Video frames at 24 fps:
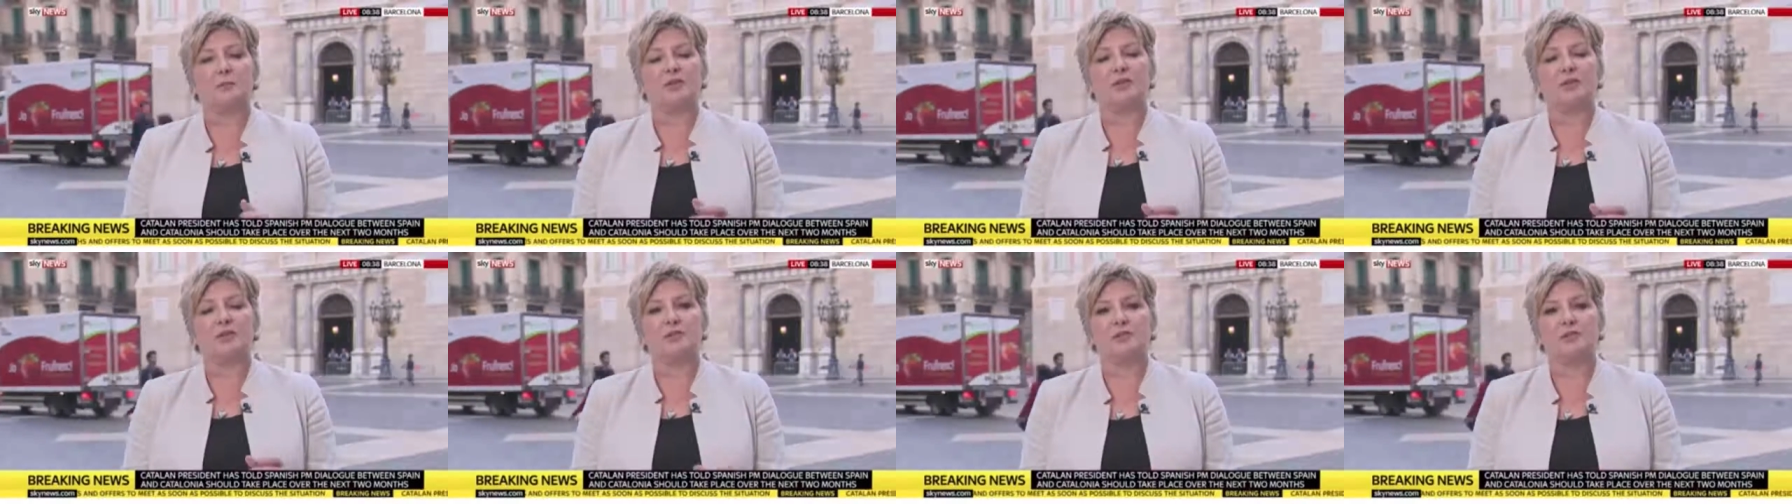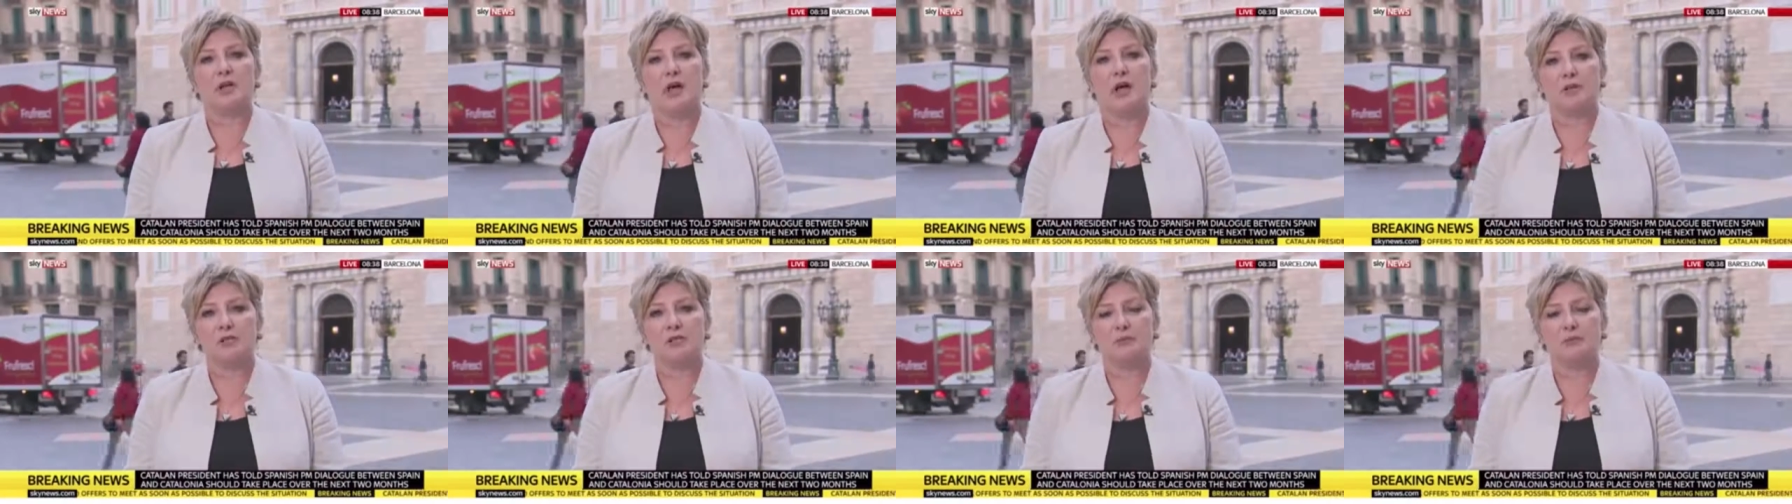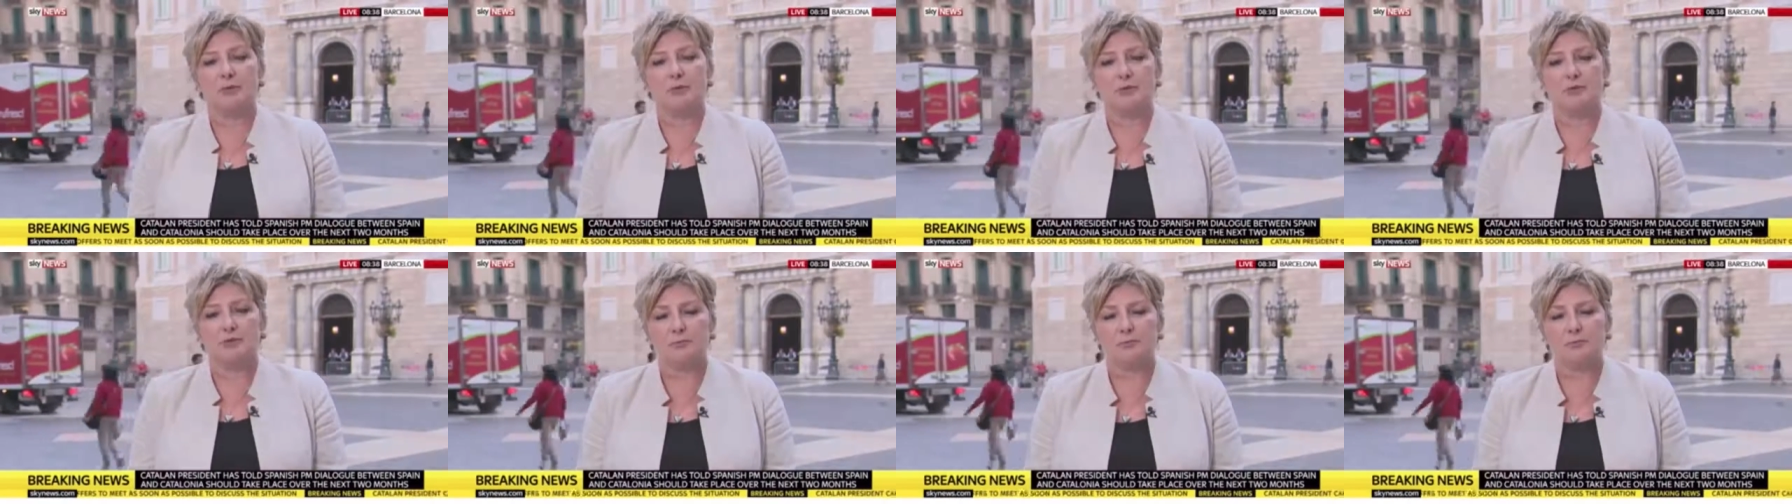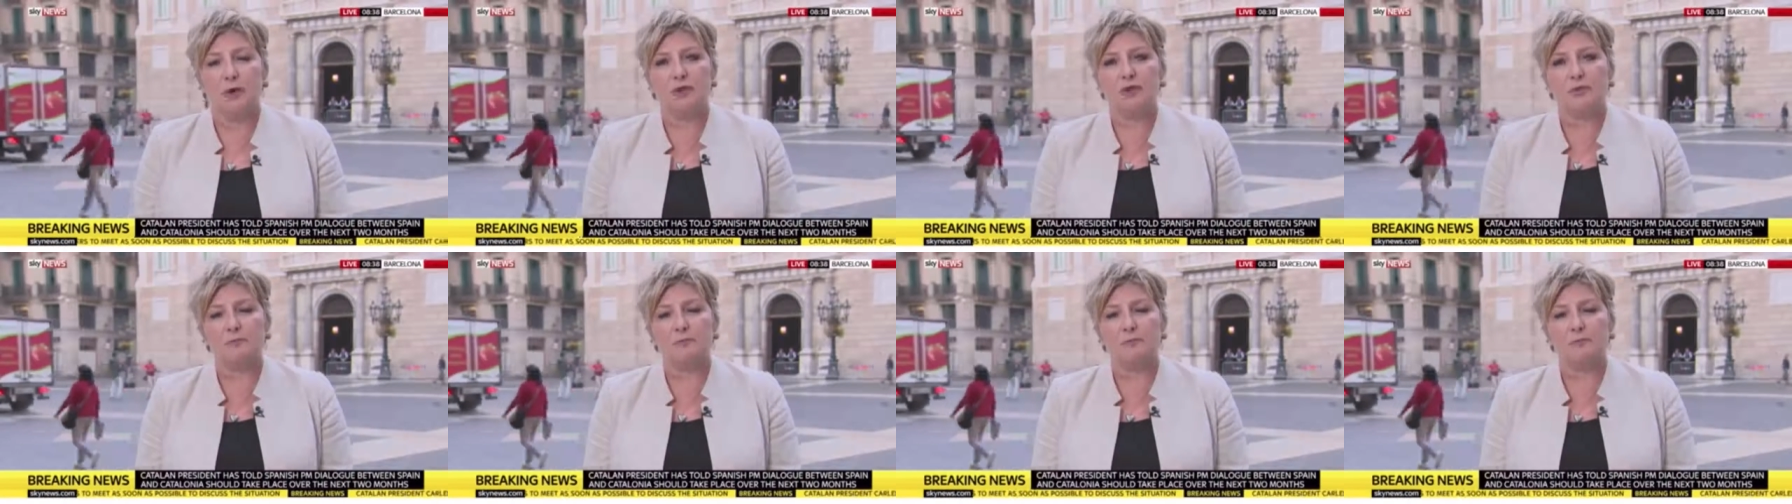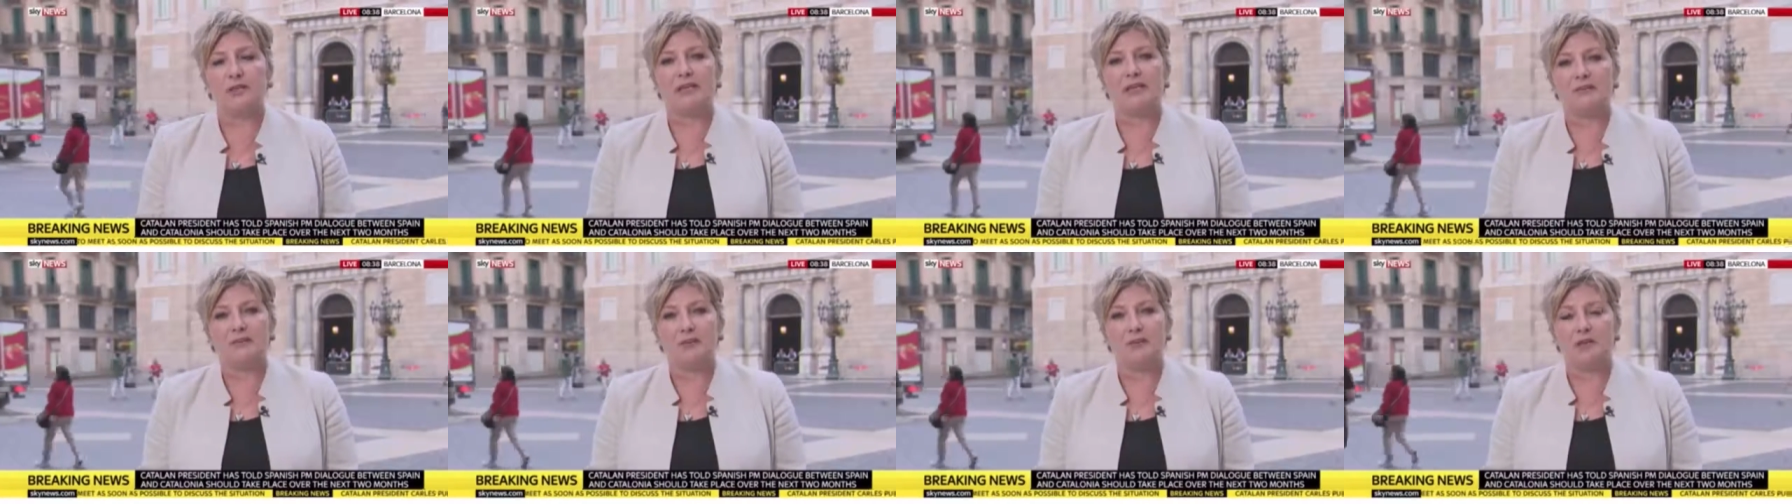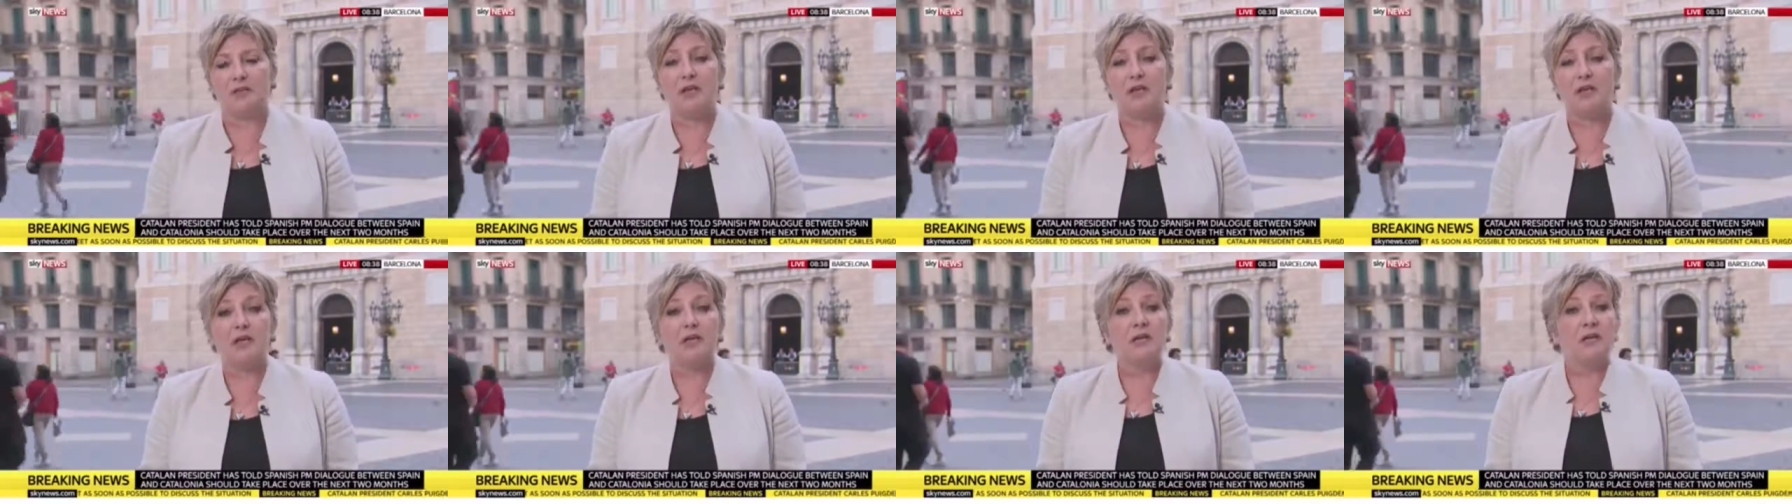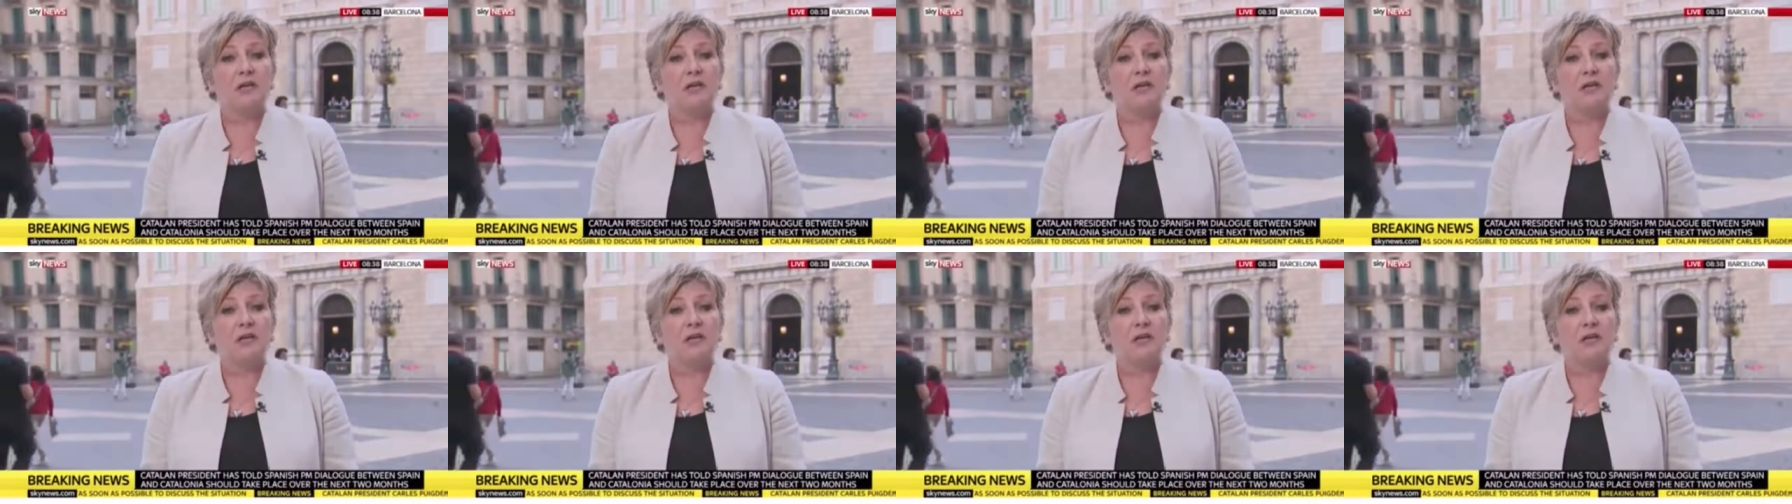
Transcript: Because Carlos Puigdemont had been given